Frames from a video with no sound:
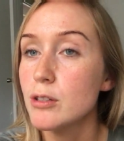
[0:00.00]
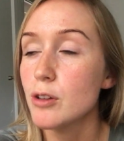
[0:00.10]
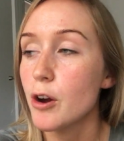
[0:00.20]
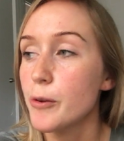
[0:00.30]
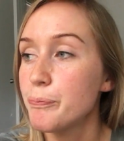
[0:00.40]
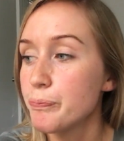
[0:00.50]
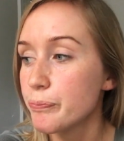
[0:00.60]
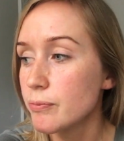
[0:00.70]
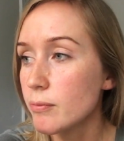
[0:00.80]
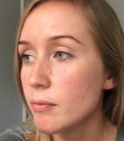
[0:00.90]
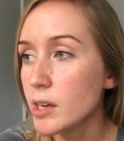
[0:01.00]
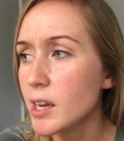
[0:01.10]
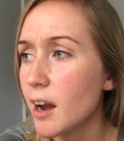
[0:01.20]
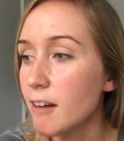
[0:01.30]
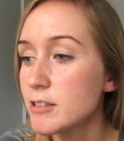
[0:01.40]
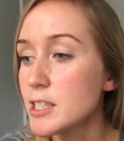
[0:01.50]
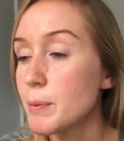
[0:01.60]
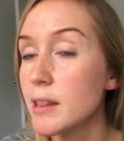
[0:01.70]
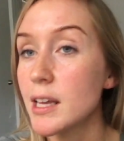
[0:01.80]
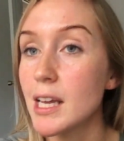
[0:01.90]
So yeah, I've just
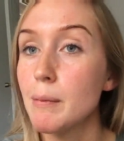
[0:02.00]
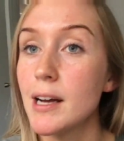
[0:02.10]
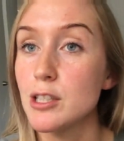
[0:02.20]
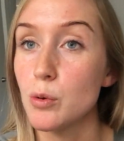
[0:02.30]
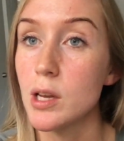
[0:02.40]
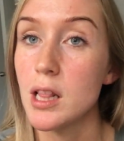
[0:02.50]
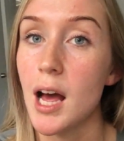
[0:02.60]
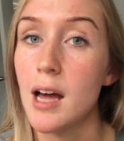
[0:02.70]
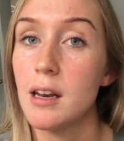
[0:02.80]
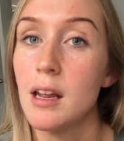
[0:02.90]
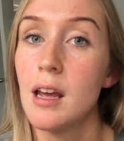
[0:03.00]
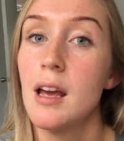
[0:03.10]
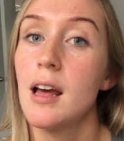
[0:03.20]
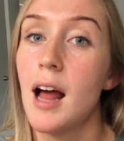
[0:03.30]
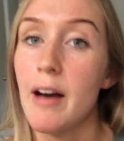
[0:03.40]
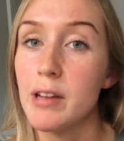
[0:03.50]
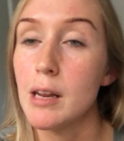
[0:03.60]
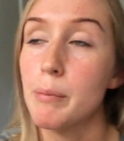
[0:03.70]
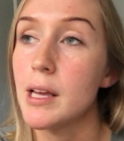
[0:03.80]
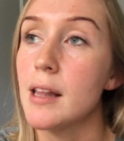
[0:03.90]
been thinking about doing that, having
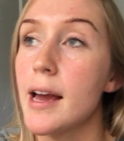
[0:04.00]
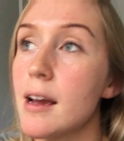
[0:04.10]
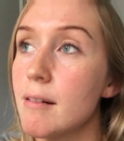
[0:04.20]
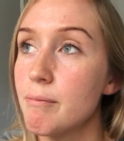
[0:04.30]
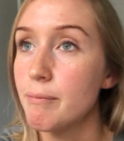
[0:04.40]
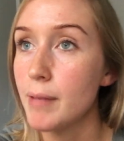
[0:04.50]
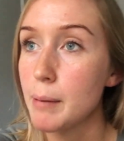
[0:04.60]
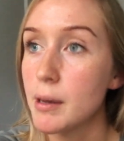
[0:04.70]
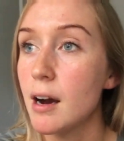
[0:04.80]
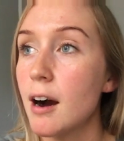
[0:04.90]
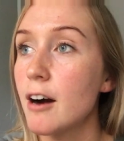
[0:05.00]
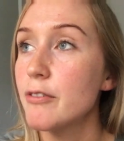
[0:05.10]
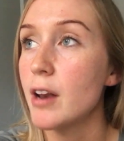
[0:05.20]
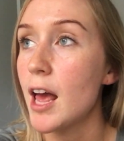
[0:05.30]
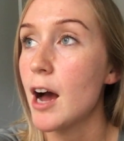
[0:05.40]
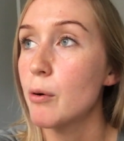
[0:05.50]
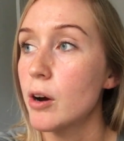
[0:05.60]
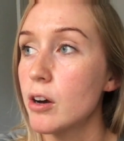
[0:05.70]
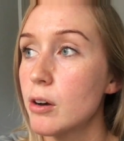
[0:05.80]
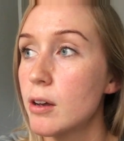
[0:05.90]
it be like maybe half an
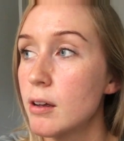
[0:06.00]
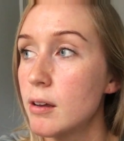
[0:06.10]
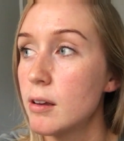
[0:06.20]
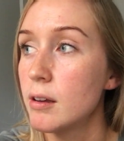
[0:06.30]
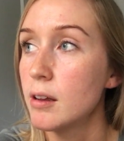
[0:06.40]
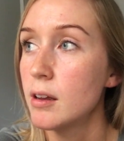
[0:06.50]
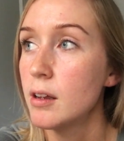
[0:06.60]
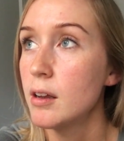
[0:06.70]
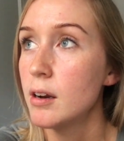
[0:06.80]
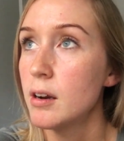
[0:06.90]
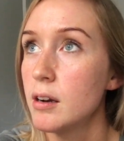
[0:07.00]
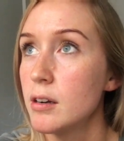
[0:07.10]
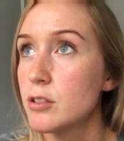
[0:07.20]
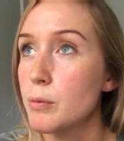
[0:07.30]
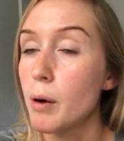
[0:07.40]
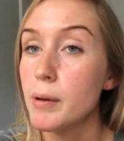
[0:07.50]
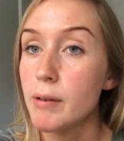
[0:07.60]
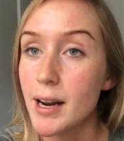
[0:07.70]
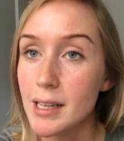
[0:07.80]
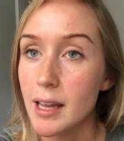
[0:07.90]
hour. So probably
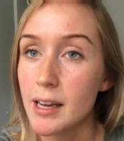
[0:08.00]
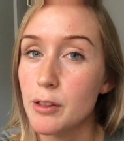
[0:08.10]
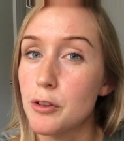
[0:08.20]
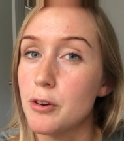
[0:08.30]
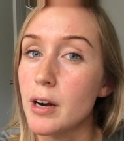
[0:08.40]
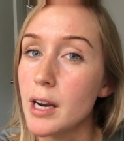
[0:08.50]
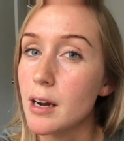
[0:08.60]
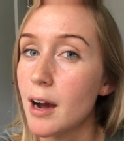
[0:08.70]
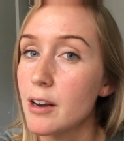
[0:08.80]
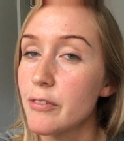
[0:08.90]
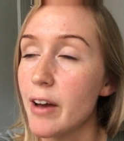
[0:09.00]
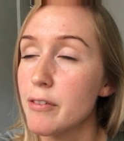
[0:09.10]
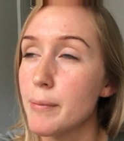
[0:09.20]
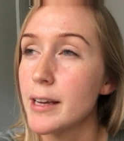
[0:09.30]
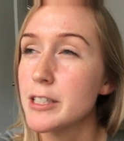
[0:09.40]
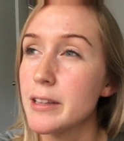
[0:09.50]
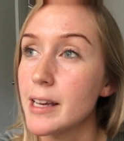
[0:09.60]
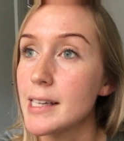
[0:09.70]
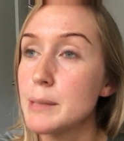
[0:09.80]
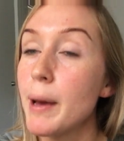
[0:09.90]
writing like 3 kind of affirmation
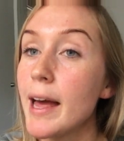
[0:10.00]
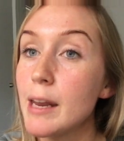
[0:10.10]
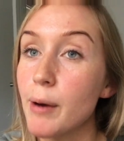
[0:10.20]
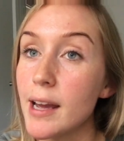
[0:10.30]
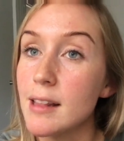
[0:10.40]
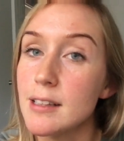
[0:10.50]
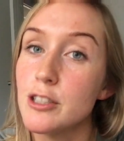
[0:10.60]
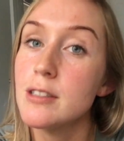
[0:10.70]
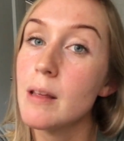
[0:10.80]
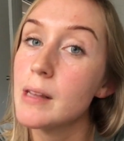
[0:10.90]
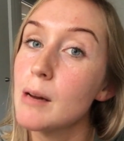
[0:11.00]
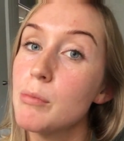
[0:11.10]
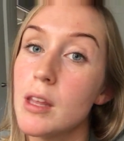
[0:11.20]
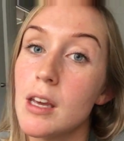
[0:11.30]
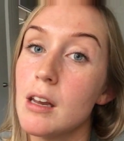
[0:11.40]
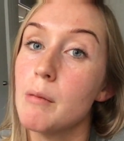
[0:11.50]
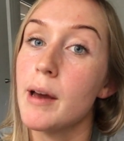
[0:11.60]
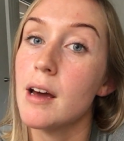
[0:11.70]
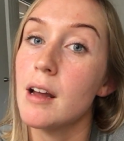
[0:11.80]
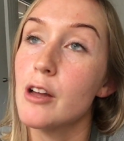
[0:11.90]
thingies. But anyway, that's just something I'm thinking
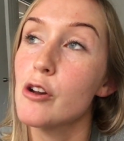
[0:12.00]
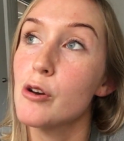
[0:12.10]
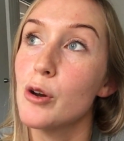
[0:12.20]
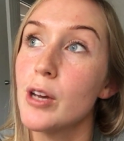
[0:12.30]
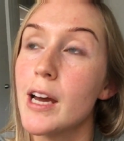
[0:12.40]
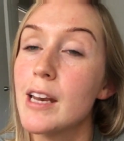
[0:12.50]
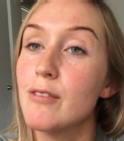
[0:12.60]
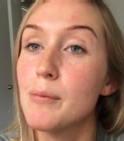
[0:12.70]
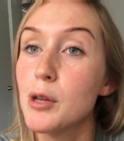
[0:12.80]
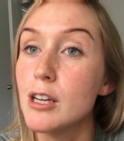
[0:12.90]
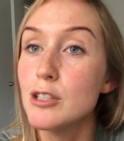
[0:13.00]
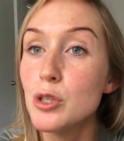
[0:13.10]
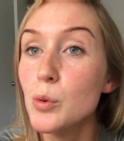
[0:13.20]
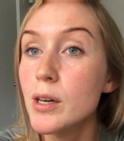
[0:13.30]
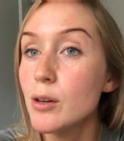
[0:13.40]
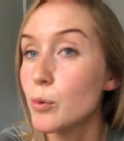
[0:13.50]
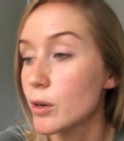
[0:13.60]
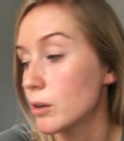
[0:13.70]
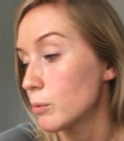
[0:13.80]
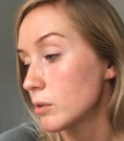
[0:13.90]
about. I don't know yet if I'm going to do it or
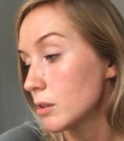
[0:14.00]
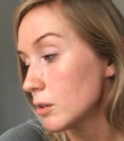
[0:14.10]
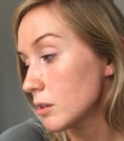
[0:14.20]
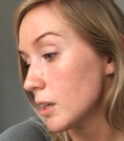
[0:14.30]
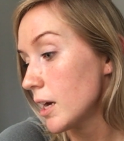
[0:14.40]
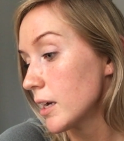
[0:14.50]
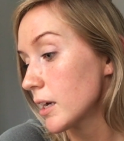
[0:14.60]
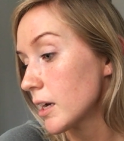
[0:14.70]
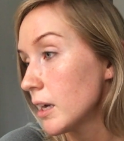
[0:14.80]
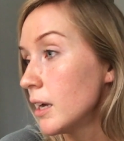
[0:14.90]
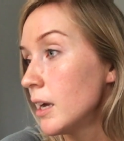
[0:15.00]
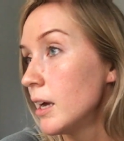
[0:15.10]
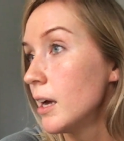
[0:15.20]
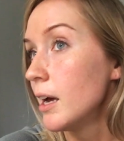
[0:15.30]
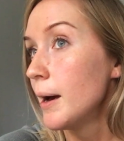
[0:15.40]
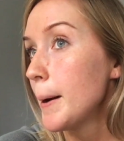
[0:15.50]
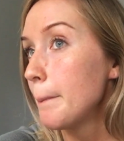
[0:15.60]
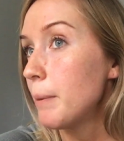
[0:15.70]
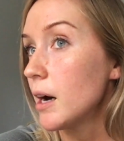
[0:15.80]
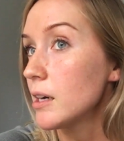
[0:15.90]
what it would look like.
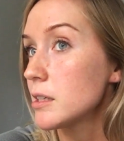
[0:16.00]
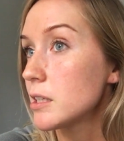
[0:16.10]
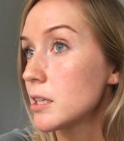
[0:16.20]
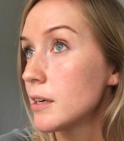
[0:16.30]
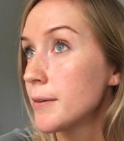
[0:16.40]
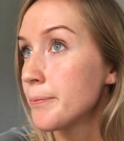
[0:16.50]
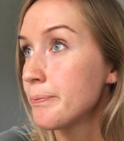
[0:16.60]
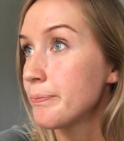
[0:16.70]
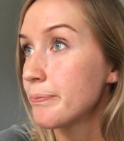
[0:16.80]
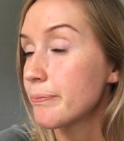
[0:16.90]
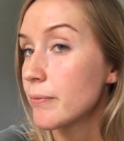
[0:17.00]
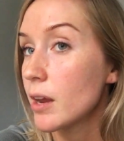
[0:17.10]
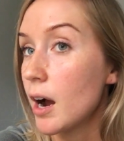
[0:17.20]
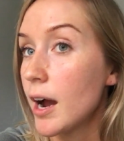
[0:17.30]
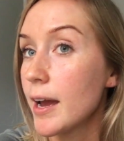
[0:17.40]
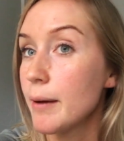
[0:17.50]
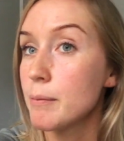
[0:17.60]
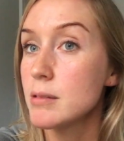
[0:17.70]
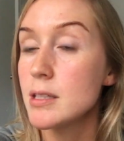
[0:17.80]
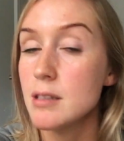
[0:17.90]
But I
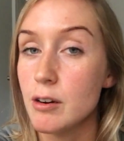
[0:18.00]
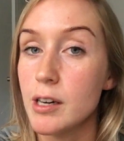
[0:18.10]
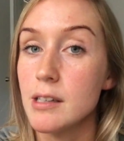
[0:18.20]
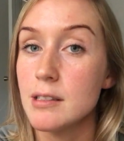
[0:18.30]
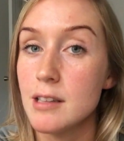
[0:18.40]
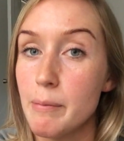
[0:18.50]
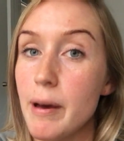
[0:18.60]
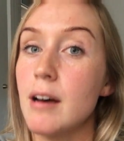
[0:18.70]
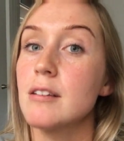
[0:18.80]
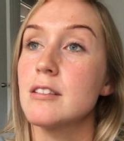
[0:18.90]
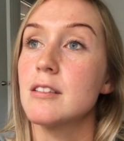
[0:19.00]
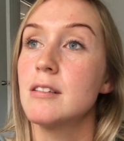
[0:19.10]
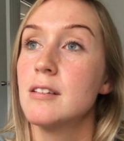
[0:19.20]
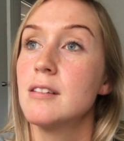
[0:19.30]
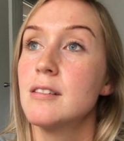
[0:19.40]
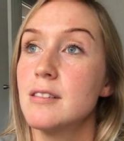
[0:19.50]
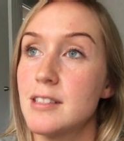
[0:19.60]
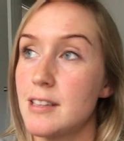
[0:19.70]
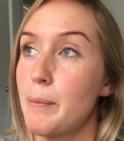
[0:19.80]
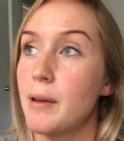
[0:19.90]
am serious about
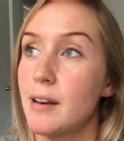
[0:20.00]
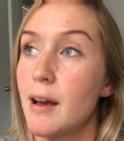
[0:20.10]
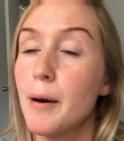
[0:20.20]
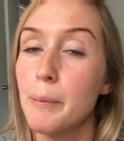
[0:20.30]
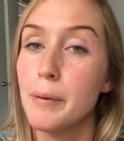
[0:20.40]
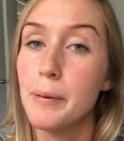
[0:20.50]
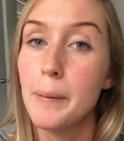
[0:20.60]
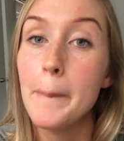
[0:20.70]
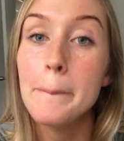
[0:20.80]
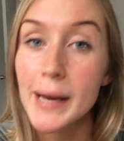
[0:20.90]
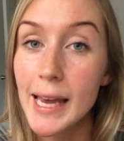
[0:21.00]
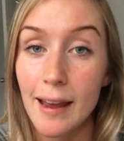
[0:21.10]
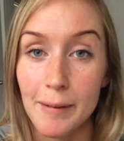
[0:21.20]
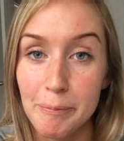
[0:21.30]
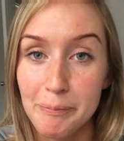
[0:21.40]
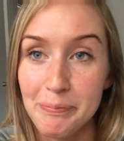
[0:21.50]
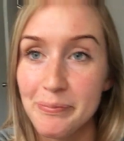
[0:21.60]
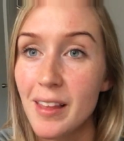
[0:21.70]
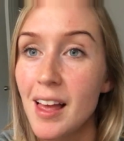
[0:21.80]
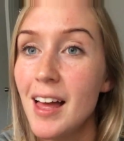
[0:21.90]
stepping up my game.
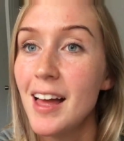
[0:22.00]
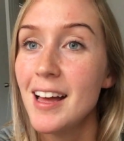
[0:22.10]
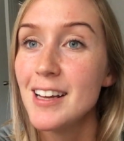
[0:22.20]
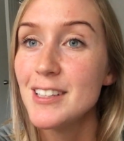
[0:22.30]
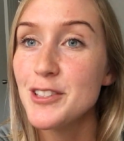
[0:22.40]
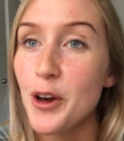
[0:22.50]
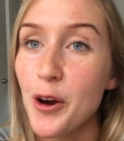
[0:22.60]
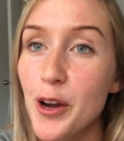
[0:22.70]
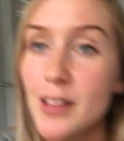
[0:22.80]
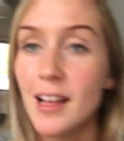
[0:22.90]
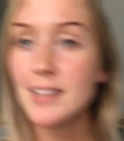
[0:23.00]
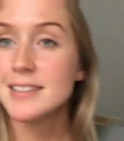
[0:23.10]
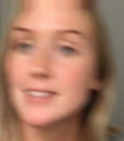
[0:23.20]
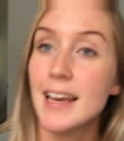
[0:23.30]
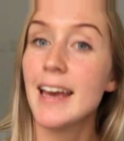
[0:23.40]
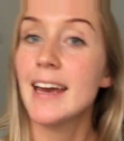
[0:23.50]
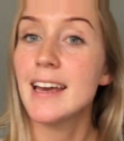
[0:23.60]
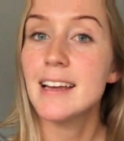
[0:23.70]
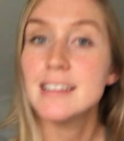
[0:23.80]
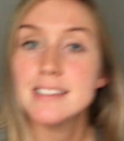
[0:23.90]
So that's
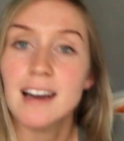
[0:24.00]
it.